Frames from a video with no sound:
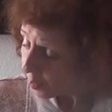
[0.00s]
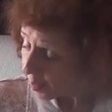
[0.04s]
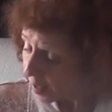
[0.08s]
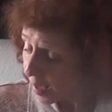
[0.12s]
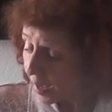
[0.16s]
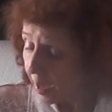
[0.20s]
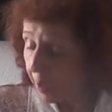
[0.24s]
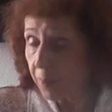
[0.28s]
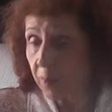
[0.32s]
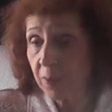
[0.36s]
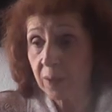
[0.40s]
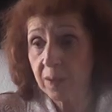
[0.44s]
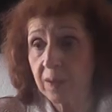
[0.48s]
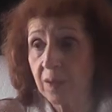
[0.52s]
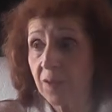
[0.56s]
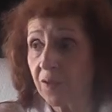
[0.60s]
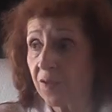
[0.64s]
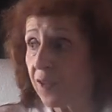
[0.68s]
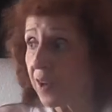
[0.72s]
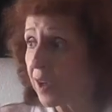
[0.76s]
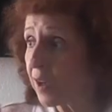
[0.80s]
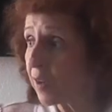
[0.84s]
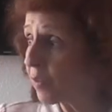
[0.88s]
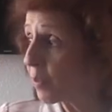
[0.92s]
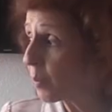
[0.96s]
That was a
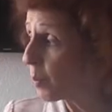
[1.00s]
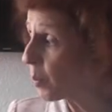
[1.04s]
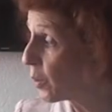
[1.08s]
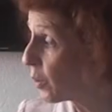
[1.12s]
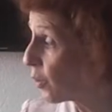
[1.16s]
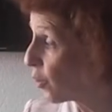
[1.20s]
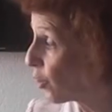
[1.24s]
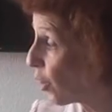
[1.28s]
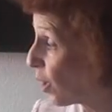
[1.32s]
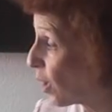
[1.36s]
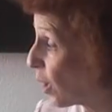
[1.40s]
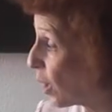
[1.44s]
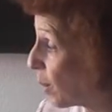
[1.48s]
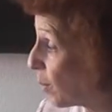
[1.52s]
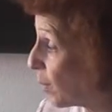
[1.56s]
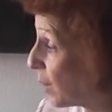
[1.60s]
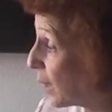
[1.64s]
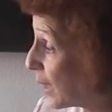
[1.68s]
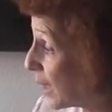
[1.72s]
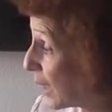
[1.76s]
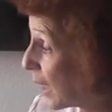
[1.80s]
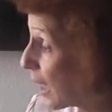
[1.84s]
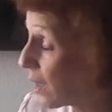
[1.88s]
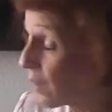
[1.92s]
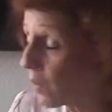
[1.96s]
favorable time.
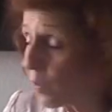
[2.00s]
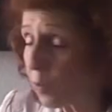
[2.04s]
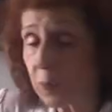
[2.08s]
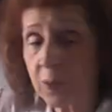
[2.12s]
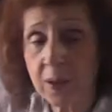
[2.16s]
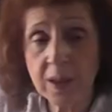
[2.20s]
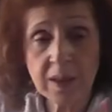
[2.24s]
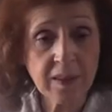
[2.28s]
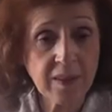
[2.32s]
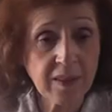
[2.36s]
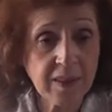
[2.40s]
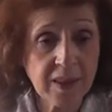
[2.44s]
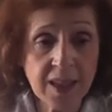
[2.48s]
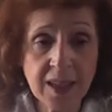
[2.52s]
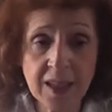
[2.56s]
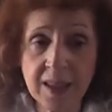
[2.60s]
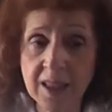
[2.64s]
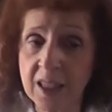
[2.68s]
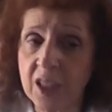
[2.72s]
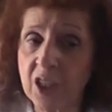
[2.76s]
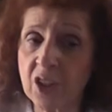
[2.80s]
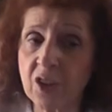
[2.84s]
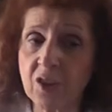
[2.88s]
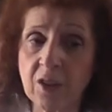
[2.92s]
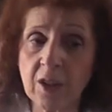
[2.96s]
Yes, we see
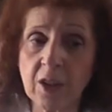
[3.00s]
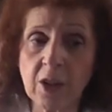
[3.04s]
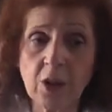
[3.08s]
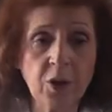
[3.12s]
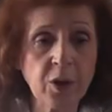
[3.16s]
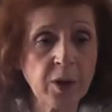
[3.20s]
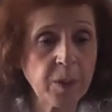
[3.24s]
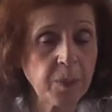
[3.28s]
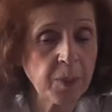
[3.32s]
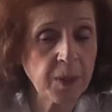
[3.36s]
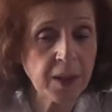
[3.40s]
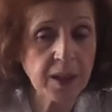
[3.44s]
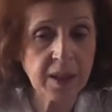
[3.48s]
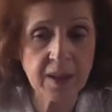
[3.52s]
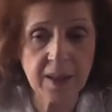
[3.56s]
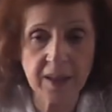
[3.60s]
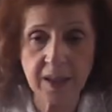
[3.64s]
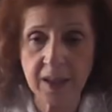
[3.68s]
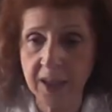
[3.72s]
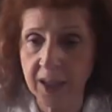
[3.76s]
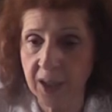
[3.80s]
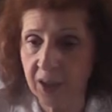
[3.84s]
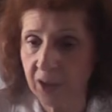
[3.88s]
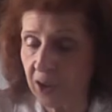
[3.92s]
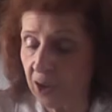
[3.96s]
the year of the Lord being
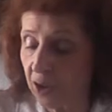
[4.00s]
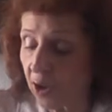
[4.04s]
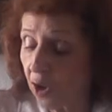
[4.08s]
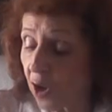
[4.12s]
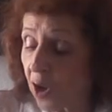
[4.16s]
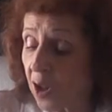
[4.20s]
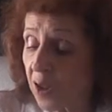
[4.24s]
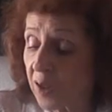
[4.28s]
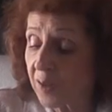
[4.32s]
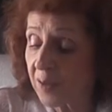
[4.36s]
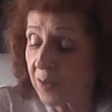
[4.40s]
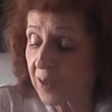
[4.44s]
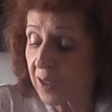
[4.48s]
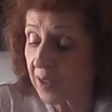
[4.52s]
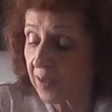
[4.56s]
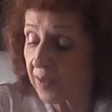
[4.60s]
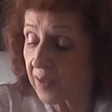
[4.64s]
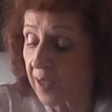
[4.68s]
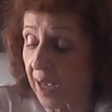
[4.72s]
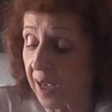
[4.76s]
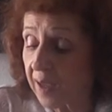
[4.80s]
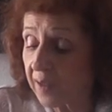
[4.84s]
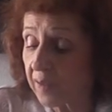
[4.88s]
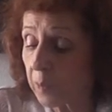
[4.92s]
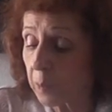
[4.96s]
declared in all of these
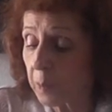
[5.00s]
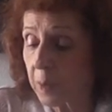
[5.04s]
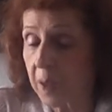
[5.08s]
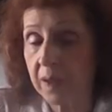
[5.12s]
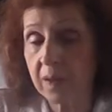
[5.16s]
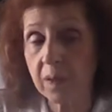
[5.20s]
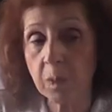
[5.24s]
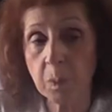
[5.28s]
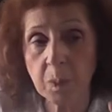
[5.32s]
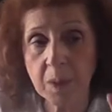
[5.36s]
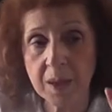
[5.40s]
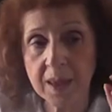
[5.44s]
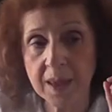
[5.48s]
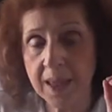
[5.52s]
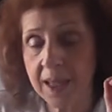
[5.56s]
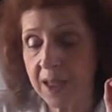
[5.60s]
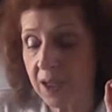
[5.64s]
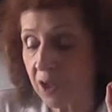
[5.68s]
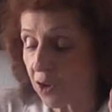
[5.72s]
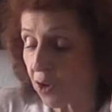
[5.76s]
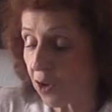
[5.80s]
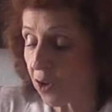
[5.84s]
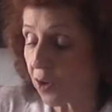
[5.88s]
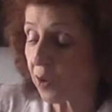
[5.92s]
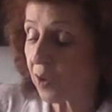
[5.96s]
aspects, but
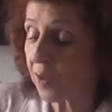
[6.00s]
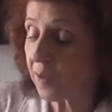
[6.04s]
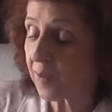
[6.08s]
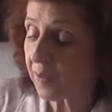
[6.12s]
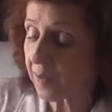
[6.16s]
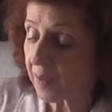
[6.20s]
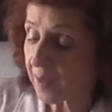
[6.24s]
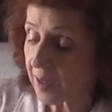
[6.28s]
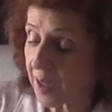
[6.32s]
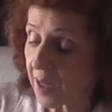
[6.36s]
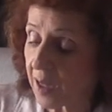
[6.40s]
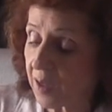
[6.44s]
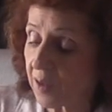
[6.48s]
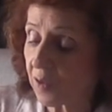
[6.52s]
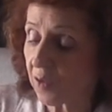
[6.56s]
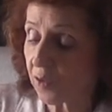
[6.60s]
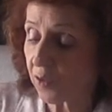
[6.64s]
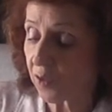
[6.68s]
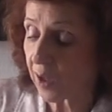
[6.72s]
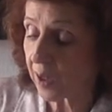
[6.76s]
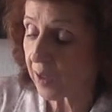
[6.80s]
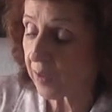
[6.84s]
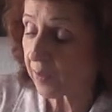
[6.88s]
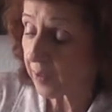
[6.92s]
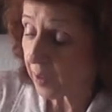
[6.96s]
then notice the next
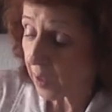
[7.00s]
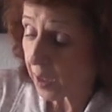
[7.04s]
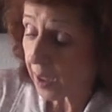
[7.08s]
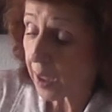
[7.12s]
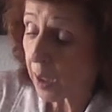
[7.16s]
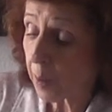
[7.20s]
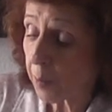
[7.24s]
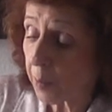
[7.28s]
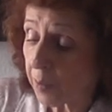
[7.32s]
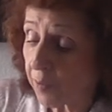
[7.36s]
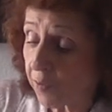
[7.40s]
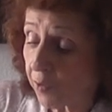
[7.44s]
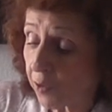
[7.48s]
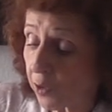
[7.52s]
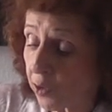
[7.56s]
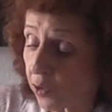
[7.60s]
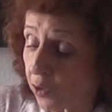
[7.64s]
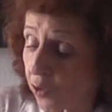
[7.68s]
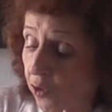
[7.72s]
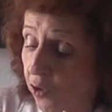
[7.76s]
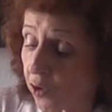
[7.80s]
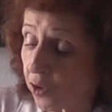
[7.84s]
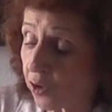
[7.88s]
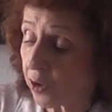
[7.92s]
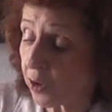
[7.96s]
phrase, and I am in
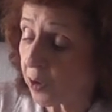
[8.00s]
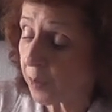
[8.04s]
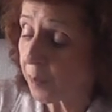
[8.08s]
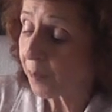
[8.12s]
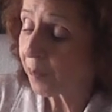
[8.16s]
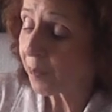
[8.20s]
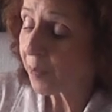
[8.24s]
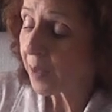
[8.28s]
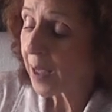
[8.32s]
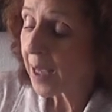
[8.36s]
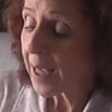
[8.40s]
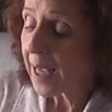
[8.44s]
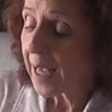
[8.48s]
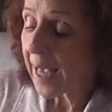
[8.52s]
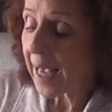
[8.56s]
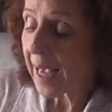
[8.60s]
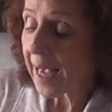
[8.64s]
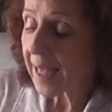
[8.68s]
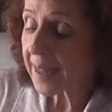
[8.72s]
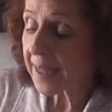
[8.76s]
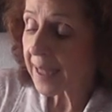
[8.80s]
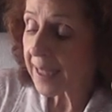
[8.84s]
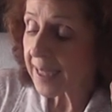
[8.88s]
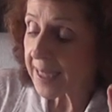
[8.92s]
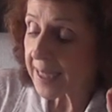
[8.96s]
verse 2
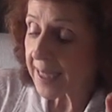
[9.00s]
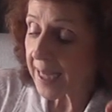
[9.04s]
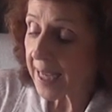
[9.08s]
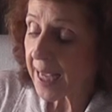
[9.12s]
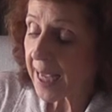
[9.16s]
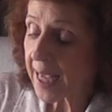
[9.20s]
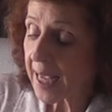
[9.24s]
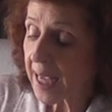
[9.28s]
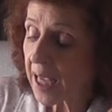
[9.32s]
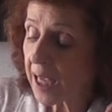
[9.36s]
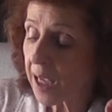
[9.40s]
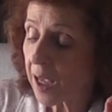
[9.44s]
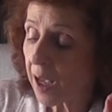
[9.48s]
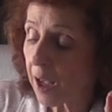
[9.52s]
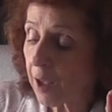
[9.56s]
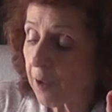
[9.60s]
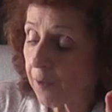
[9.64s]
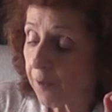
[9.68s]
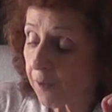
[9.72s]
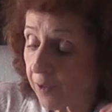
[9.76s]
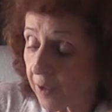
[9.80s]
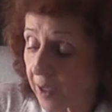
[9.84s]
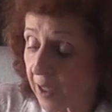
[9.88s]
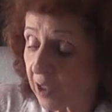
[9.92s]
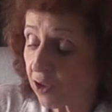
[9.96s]
and the day
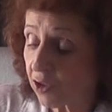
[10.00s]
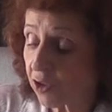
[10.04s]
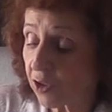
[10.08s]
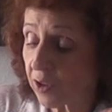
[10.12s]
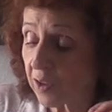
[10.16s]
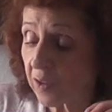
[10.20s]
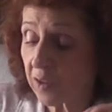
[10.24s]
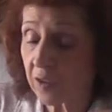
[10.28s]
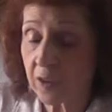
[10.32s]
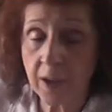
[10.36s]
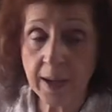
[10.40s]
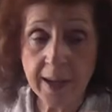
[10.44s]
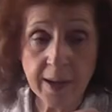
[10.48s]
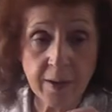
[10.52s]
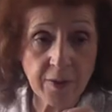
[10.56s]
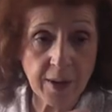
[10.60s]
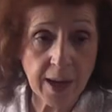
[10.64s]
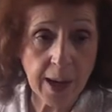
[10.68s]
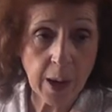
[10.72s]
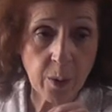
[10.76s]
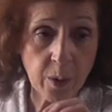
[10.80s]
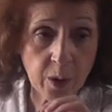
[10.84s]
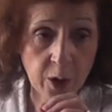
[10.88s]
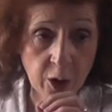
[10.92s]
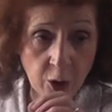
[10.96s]
of vengeance of
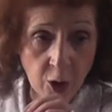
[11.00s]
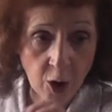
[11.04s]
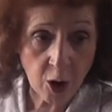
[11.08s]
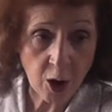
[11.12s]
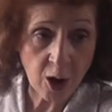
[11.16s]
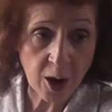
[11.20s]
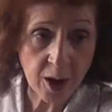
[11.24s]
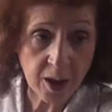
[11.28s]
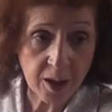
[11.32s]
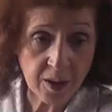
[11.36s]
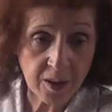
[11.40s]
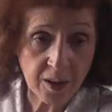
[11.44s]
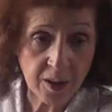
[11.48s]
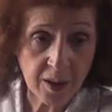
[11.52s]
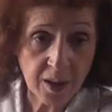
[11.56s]
our God.